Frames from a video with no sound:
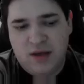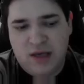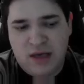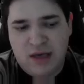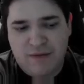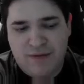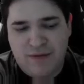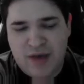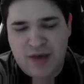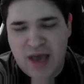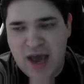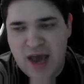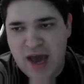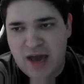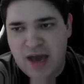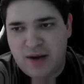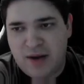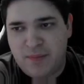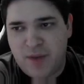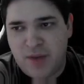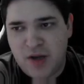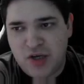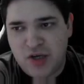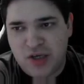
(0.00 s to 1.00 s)
if he had
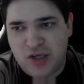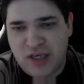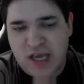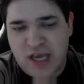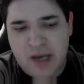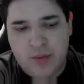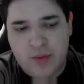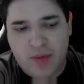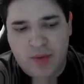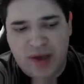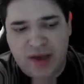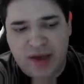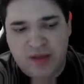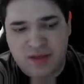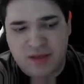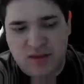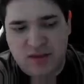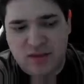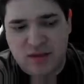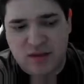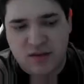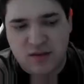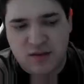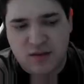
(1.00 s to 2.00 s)
a bunch of
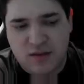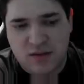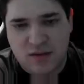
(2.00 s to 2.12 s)
gateways.